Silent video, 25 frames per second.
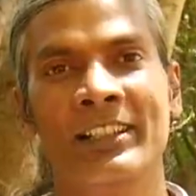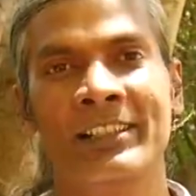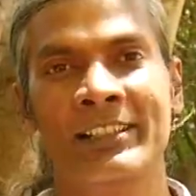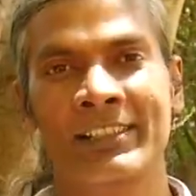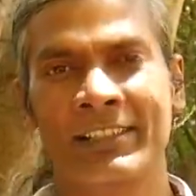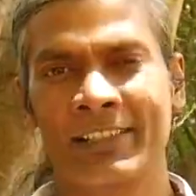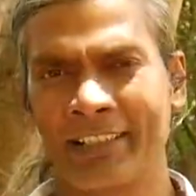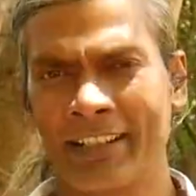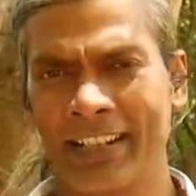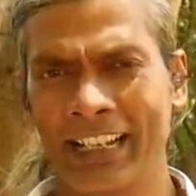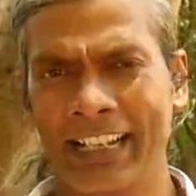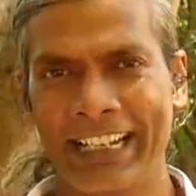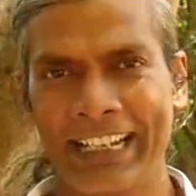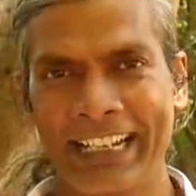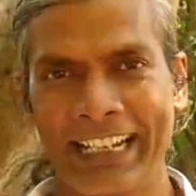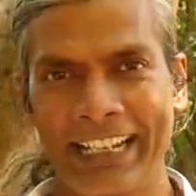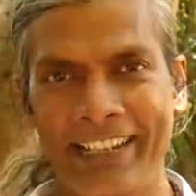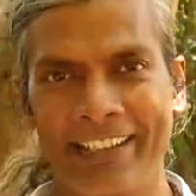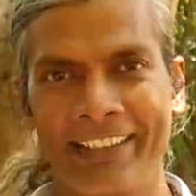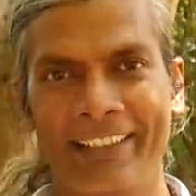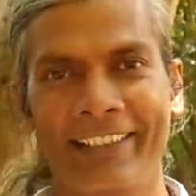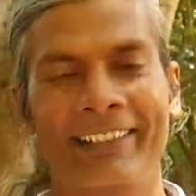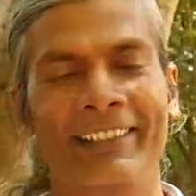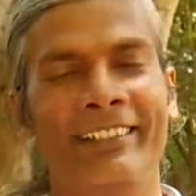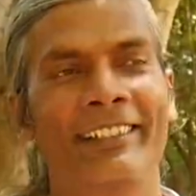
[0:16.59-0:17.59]
Is it really
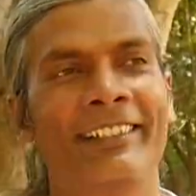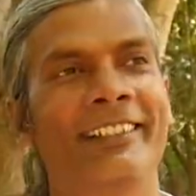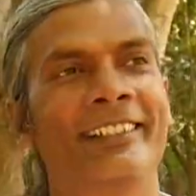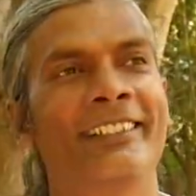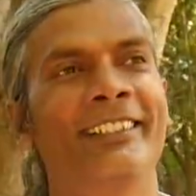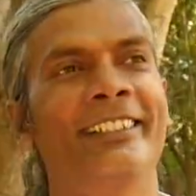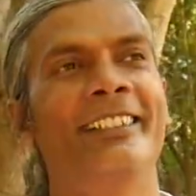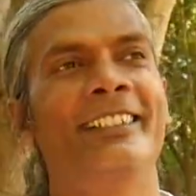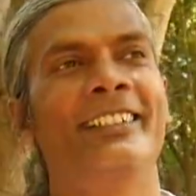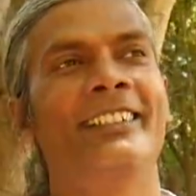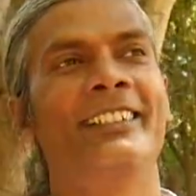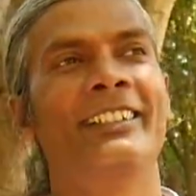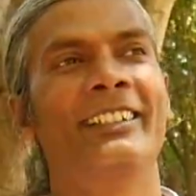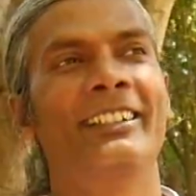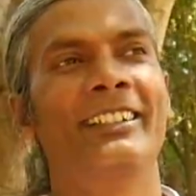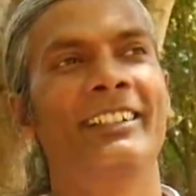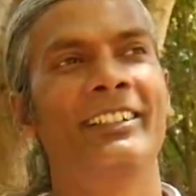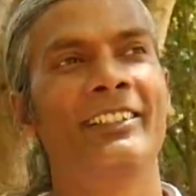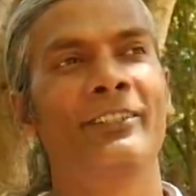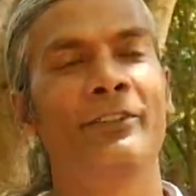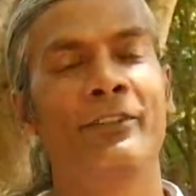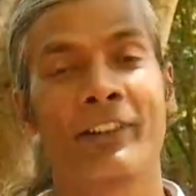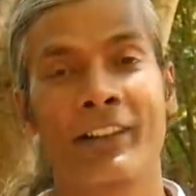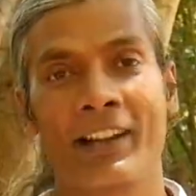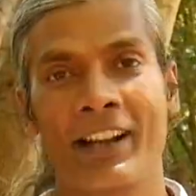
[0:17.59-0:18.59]
needed
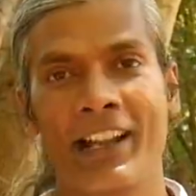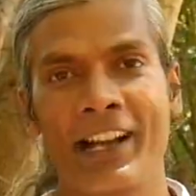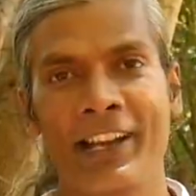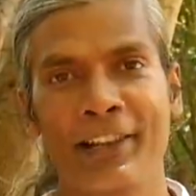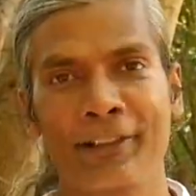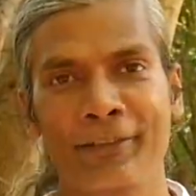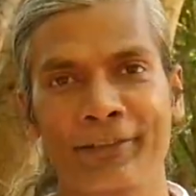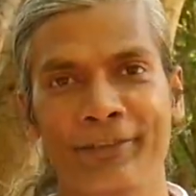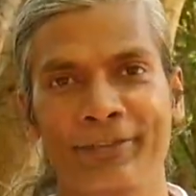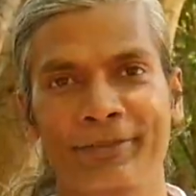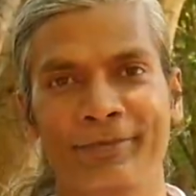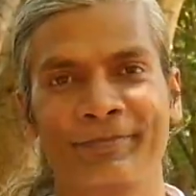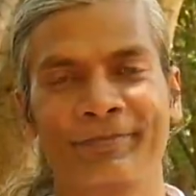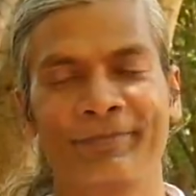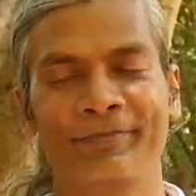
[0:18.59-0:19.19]
for life?